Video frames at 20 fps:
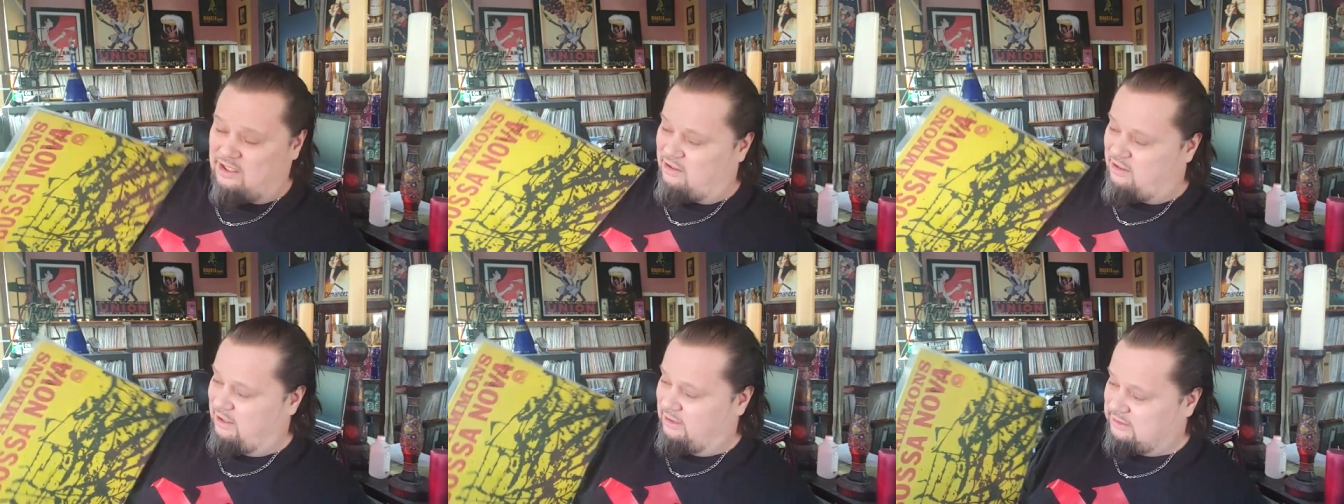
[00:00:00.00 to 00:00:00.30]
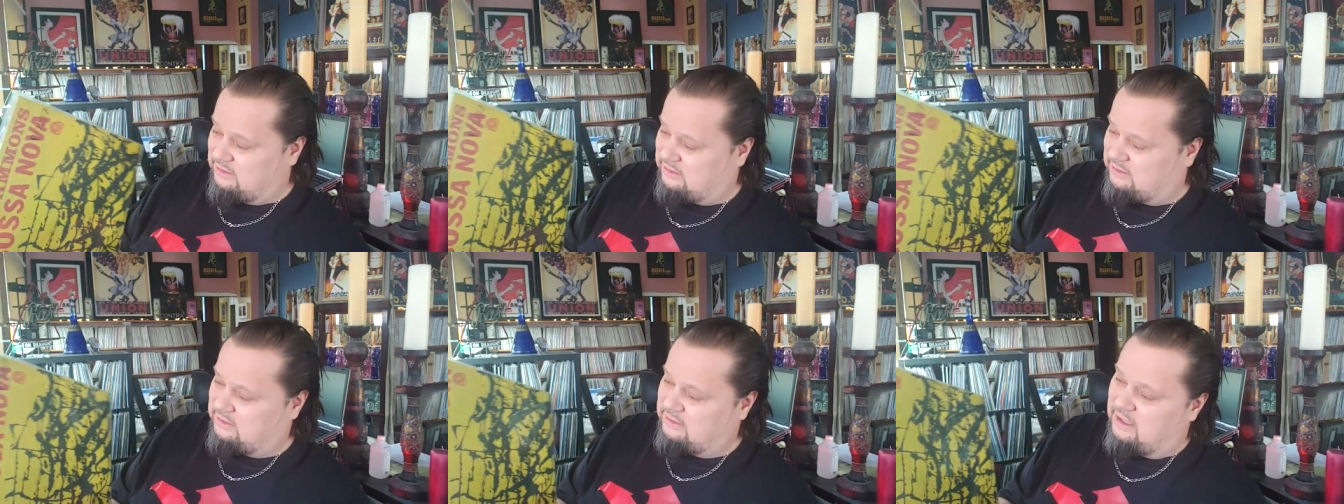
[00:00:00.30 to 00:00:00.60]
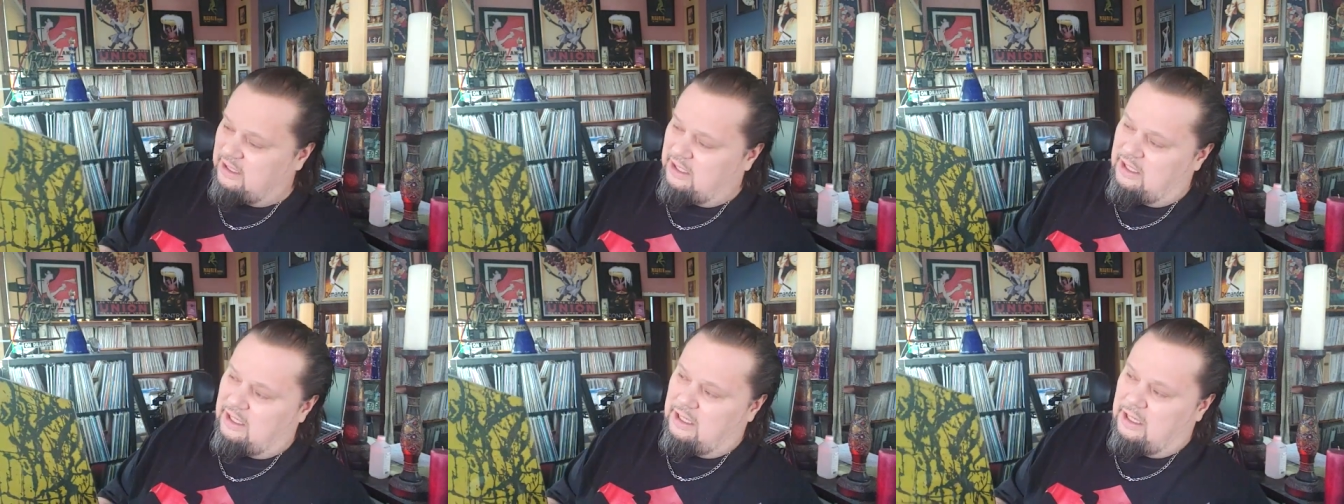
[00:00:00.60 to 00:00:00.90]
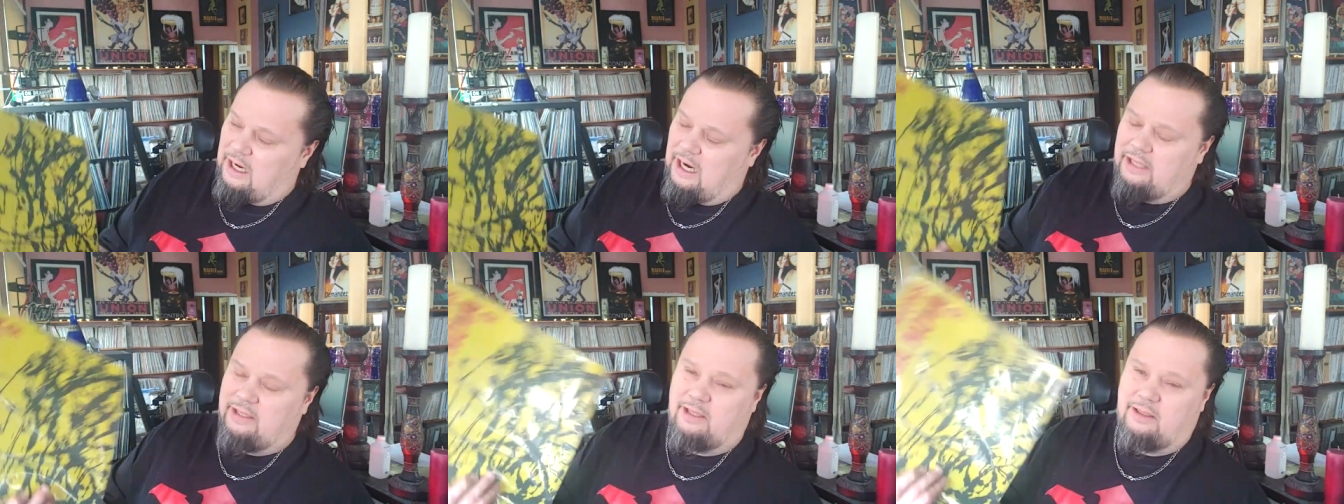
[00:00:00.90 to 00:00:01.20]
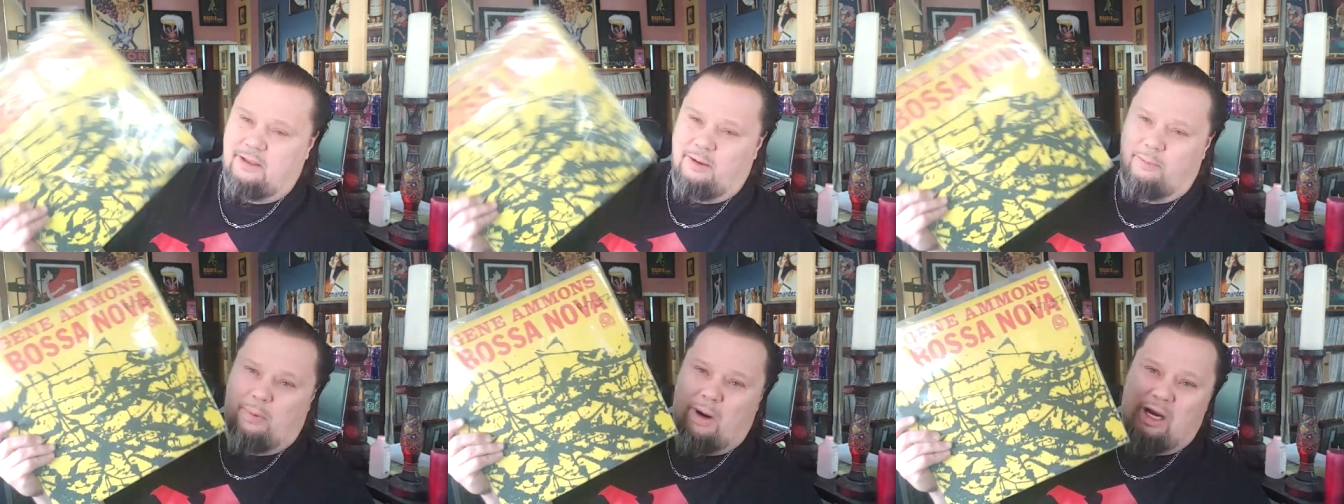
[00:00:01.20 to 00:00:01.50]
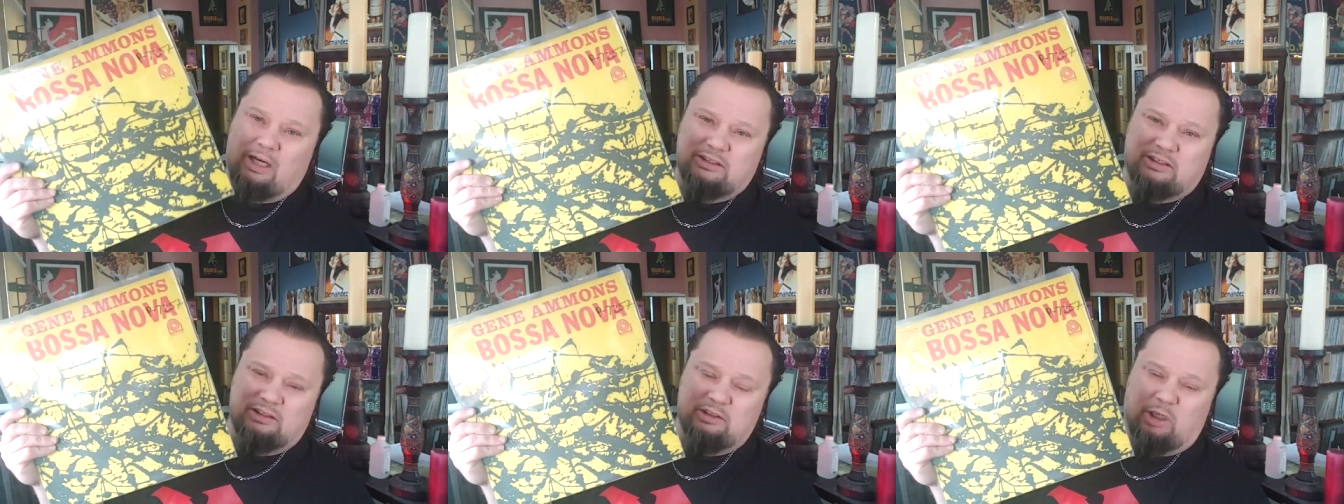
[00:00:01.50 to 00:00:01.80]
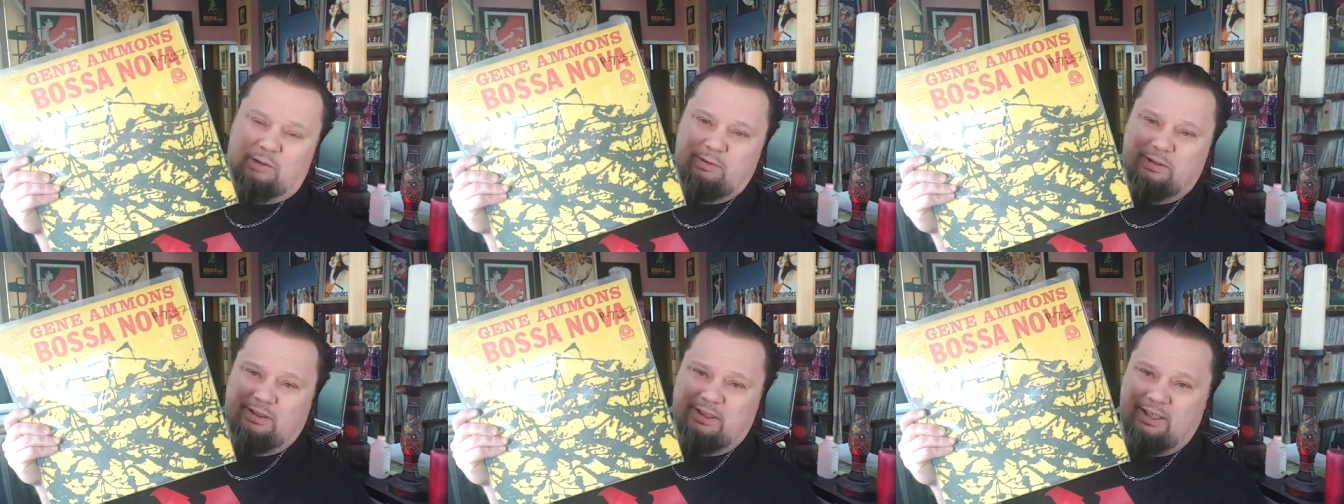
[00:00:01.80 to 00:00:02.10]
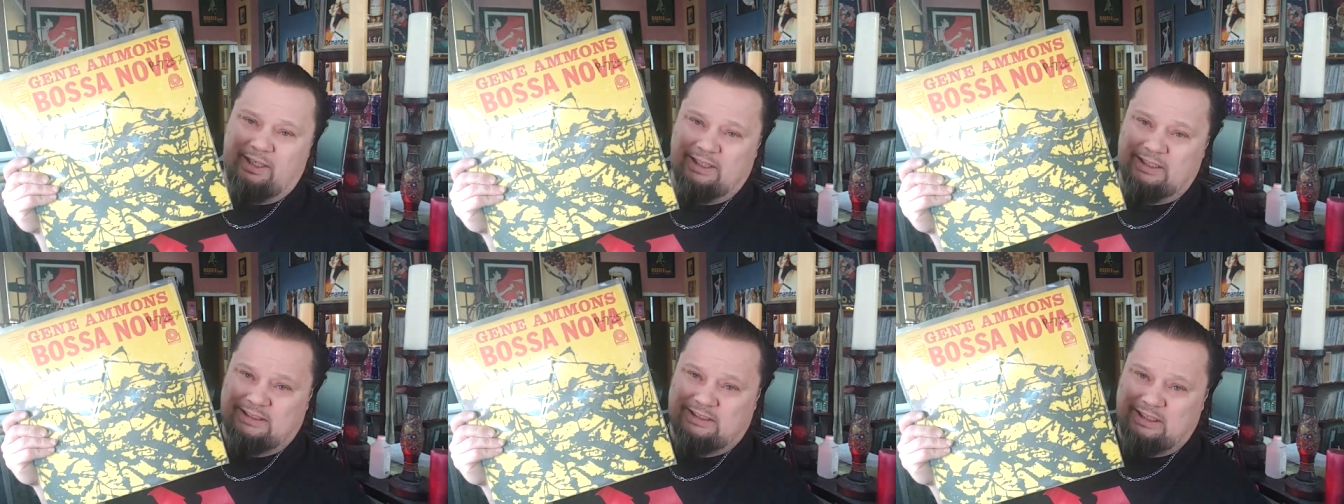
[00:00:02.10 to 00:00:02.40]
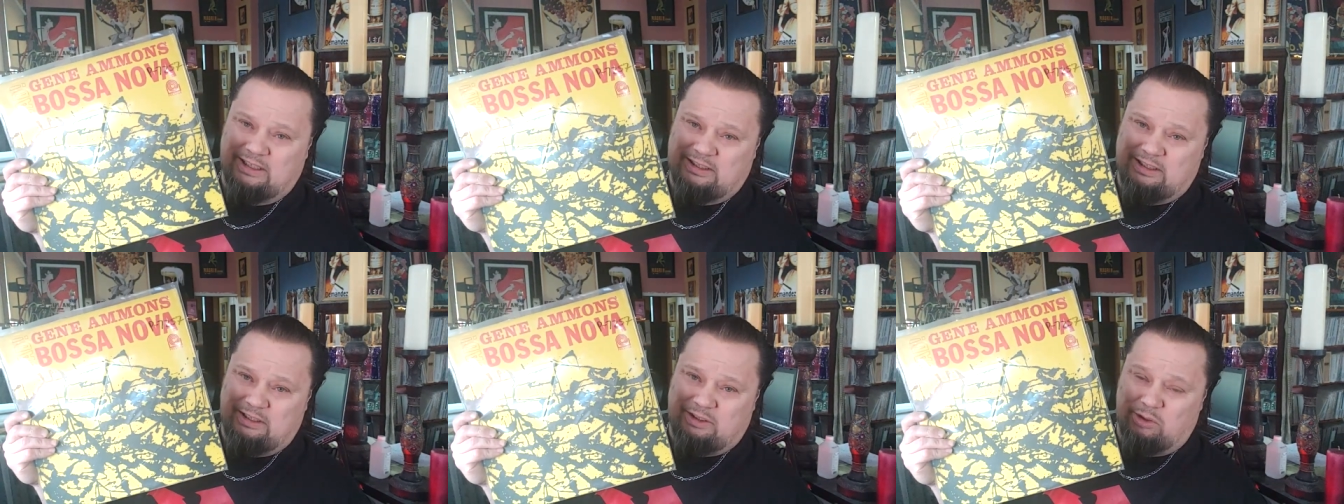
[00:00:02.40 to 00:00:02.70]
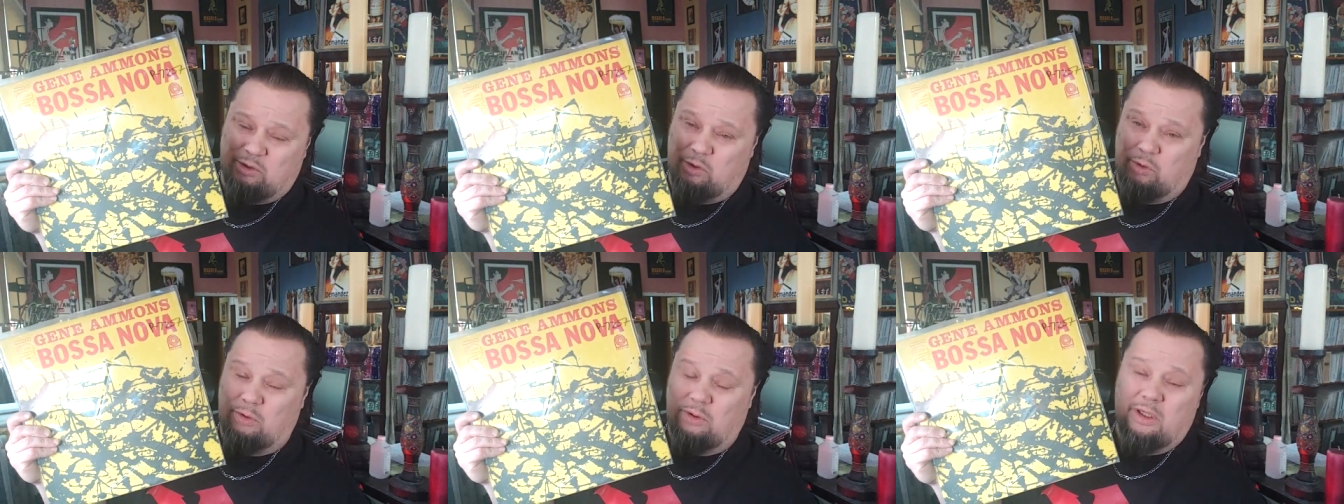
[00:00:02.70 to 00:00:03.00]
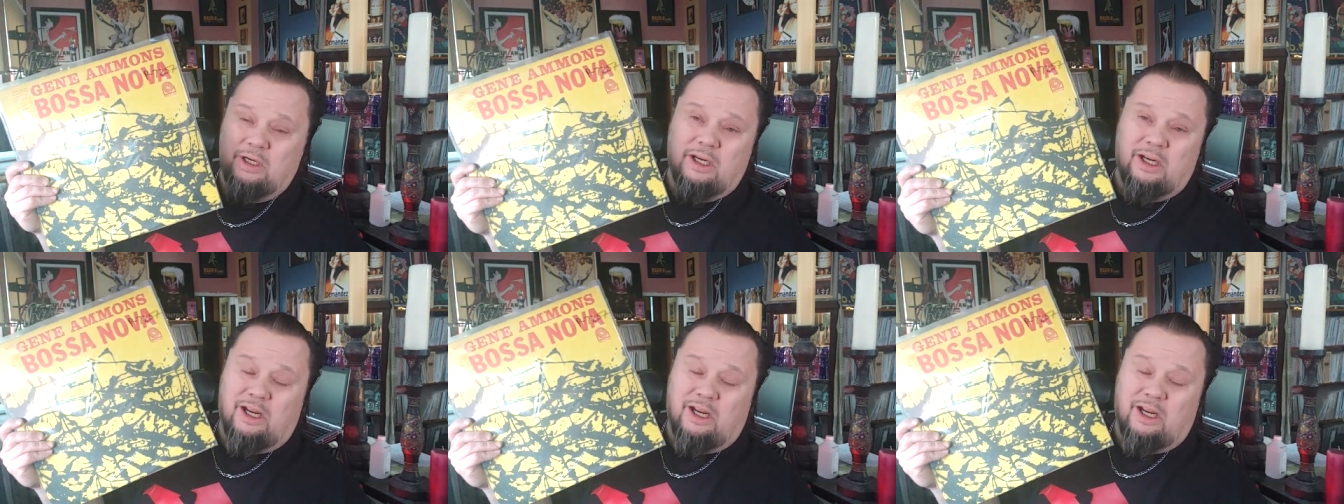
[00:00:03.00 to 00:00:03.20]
to this. And then the bossa nova thing in '62